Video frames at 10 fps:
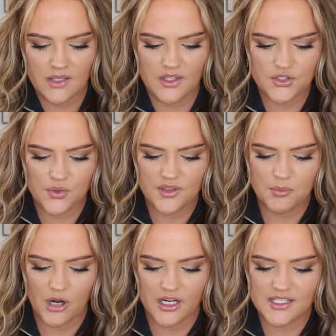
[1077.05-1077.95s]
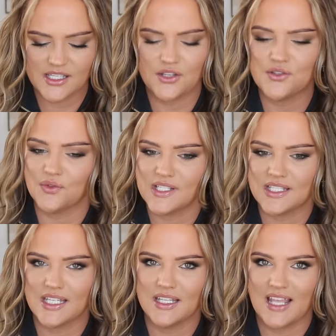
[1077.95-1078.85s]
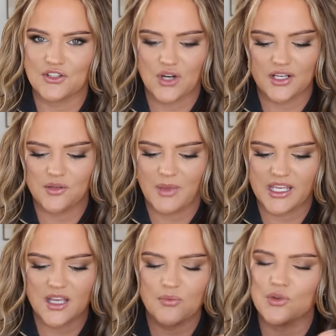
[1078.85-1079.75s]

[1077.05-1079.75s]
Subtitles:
And then two other products I used recently in that trying new makeup,